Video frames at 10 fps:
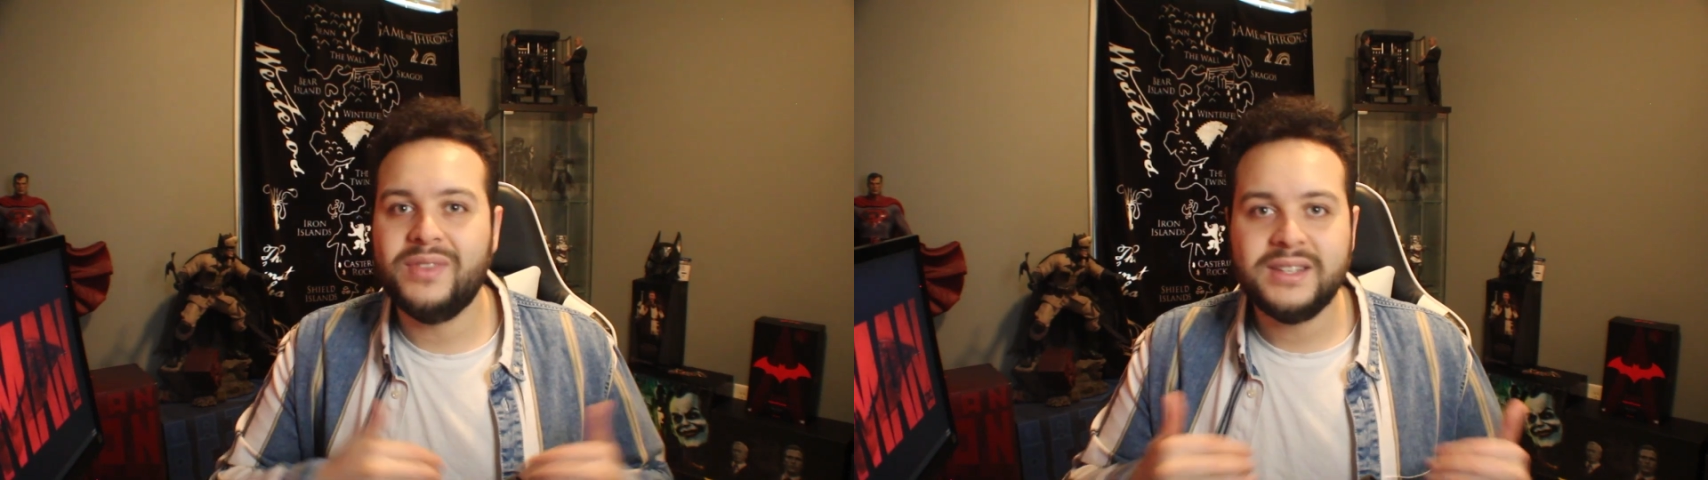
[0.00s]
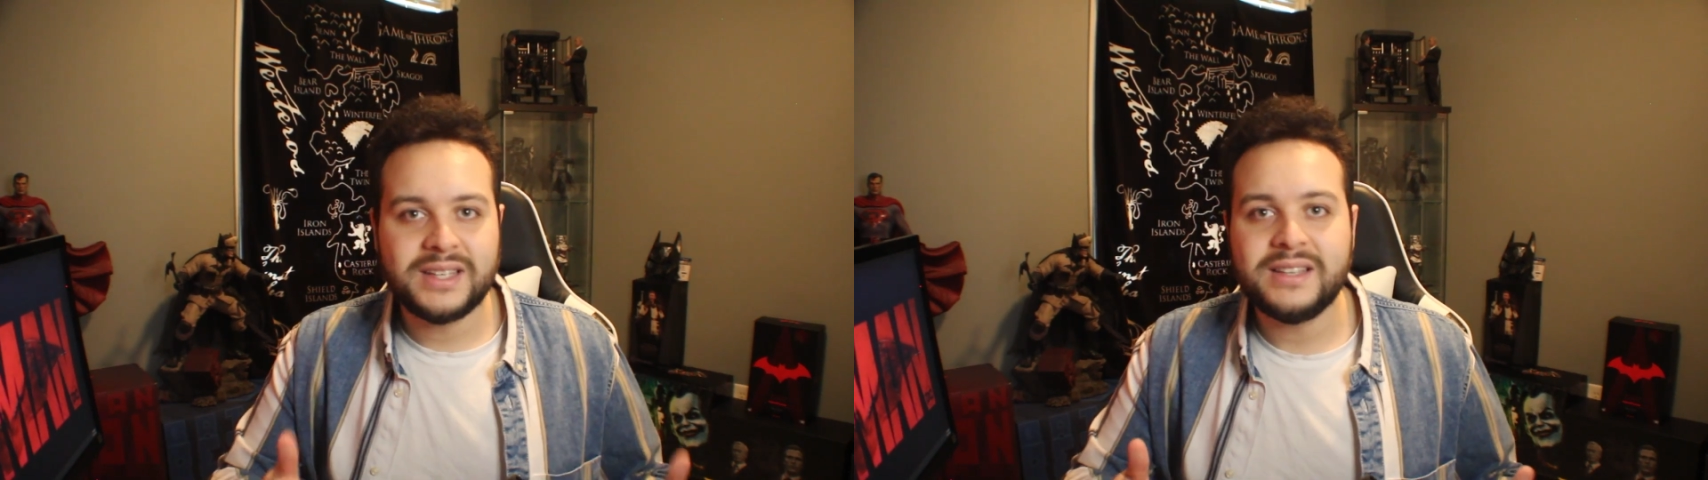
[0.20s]

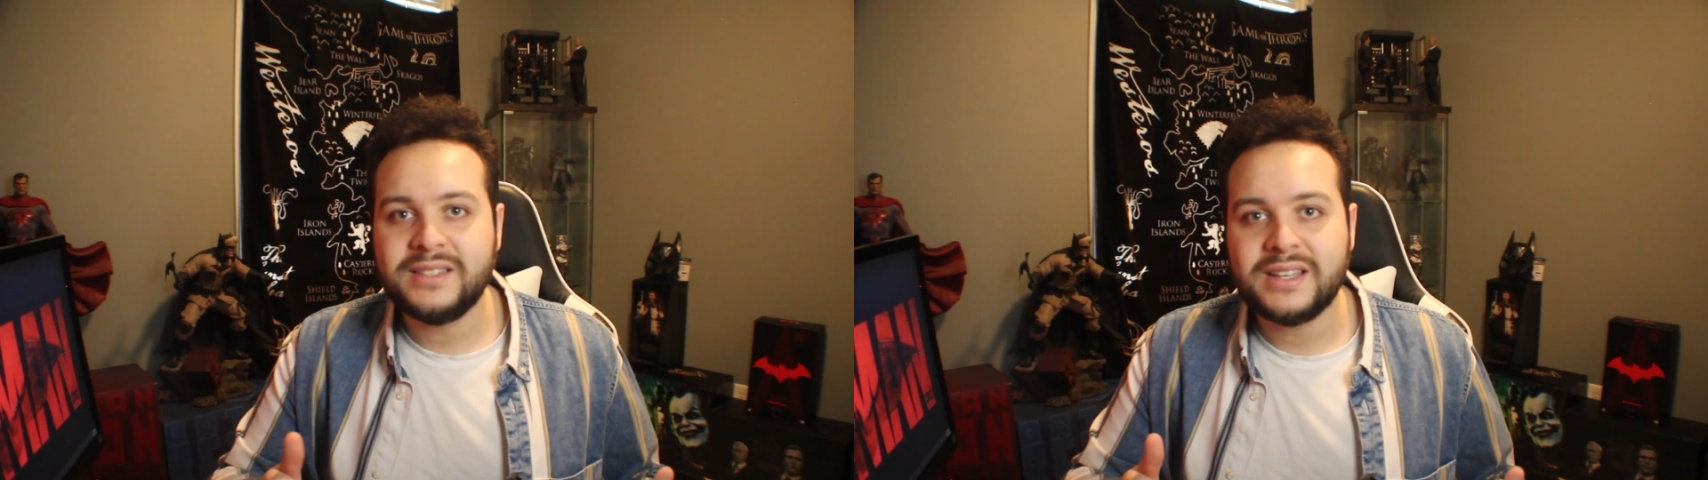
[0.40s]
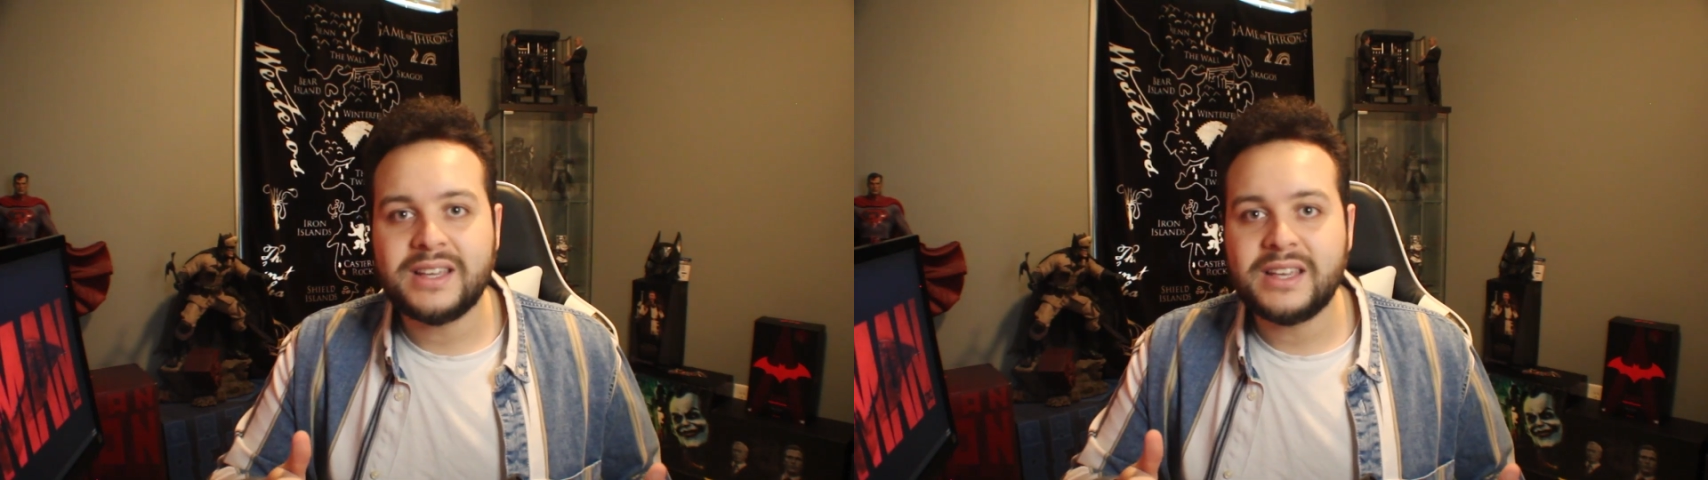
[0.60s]
the
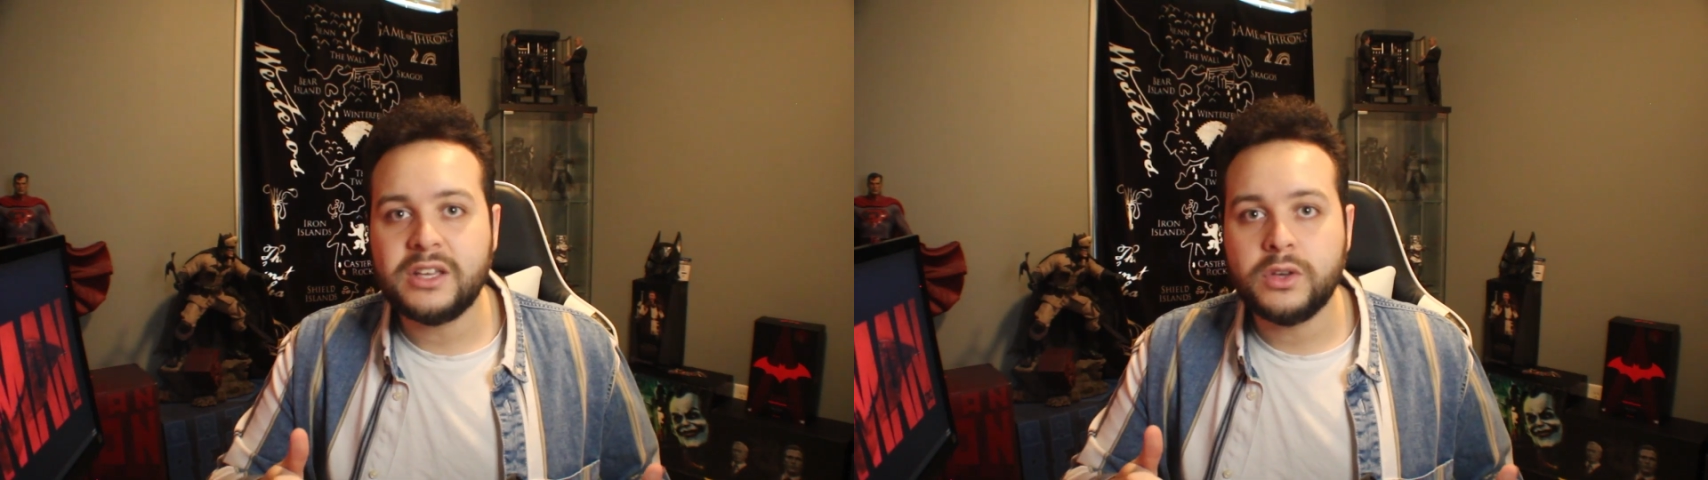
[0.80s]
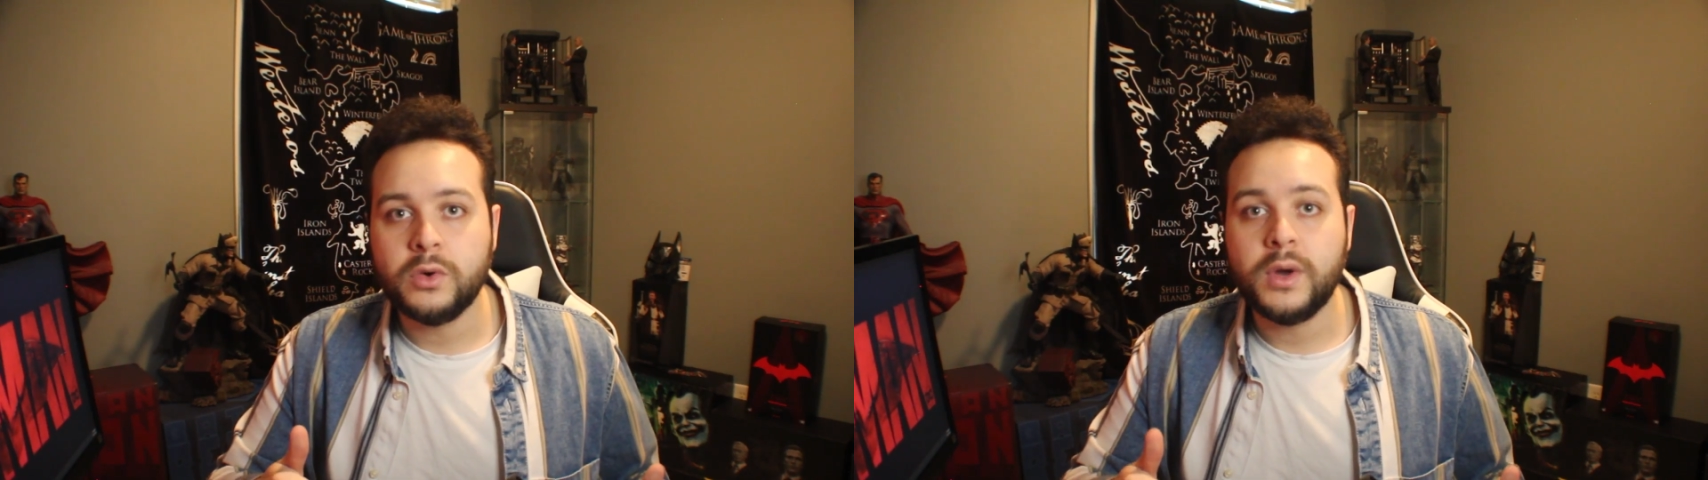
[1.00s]

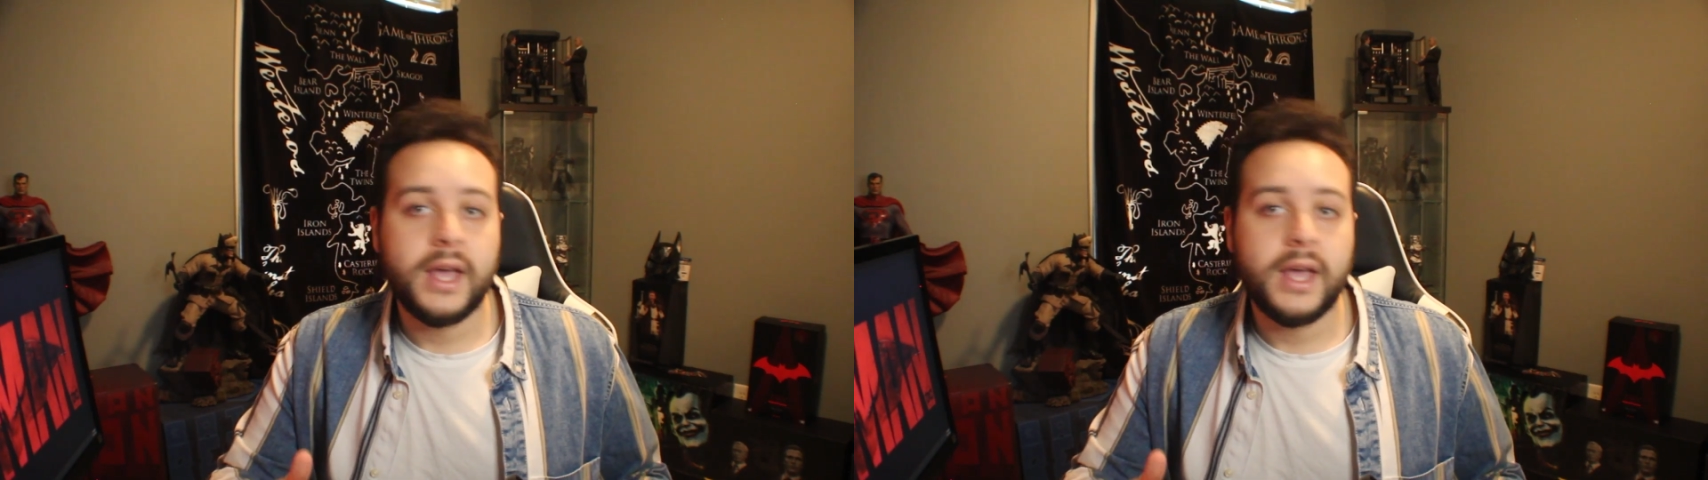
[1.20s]
DCEU